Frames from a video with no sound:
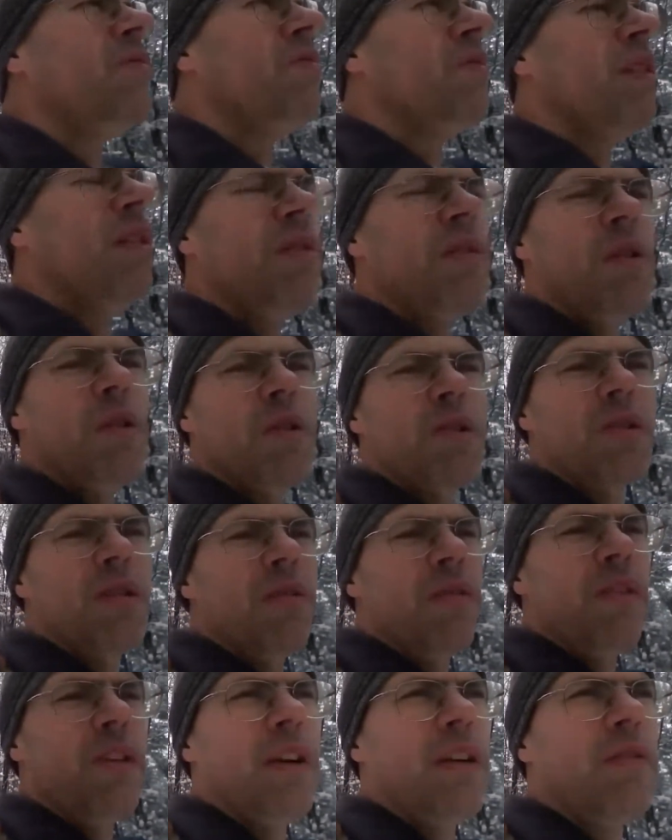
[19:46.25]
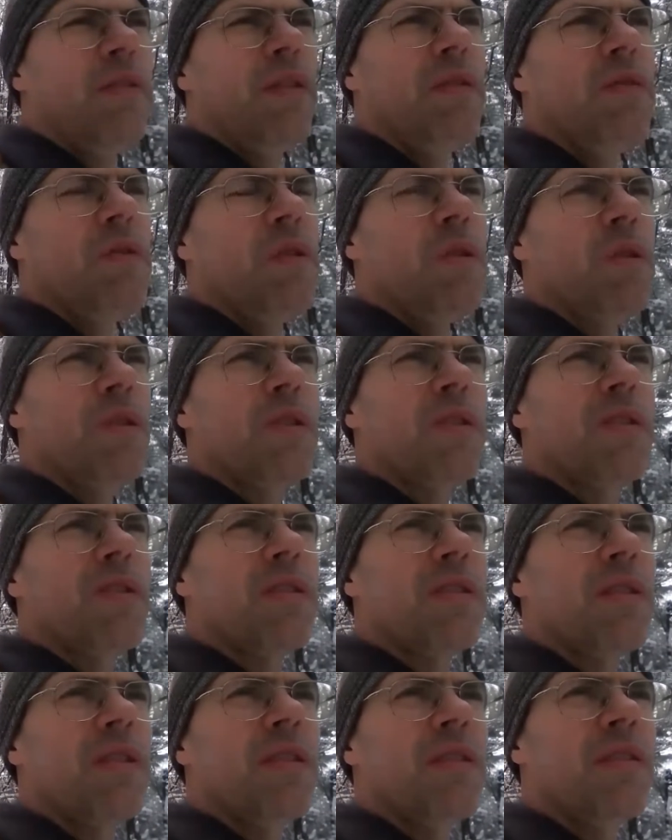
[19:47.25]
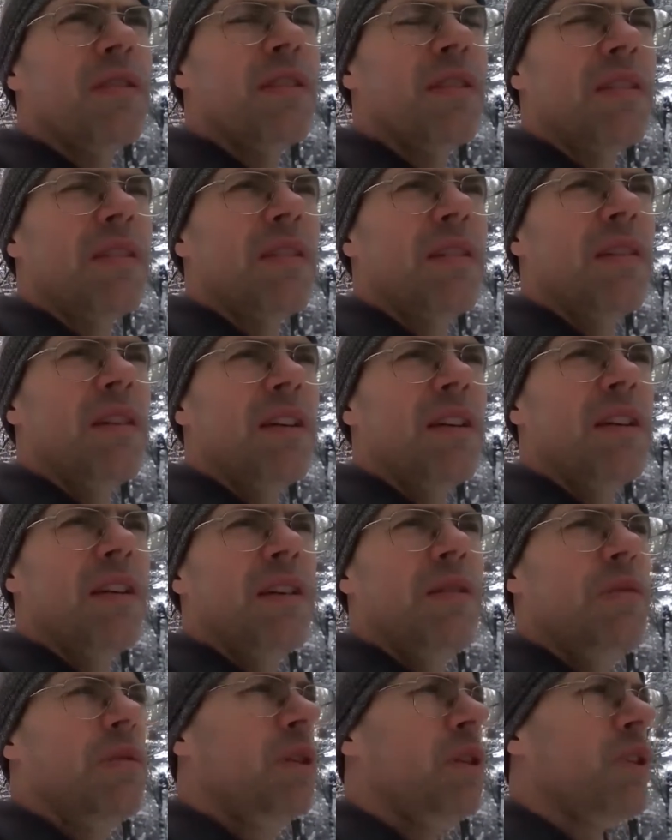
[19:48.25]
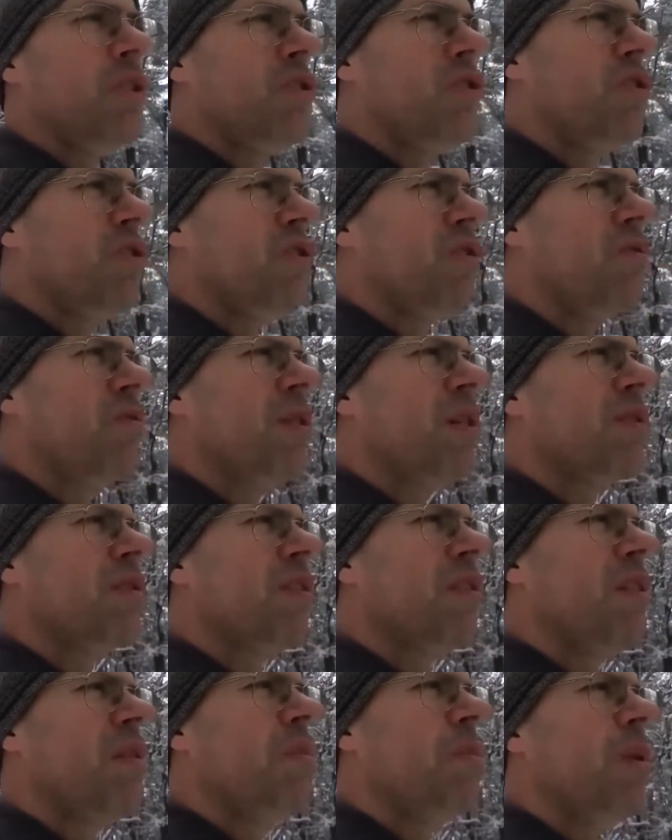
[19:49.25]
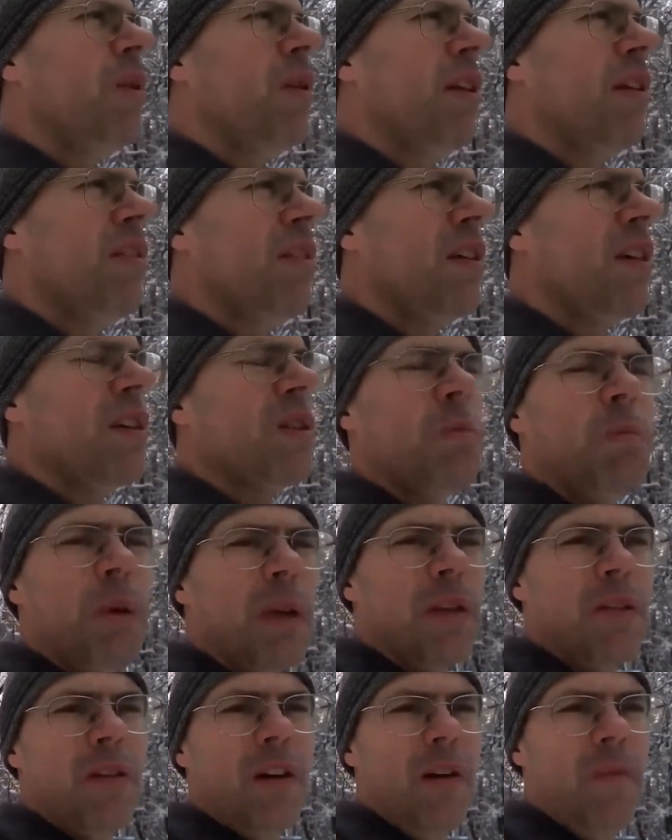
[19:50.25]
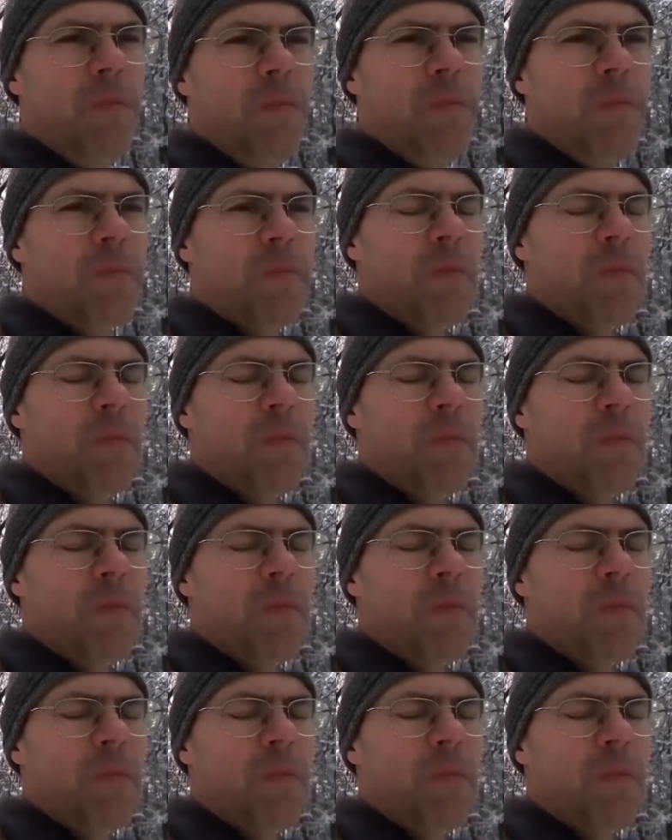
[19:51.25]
Their views differ from views uh, which rest of the Poland has big time.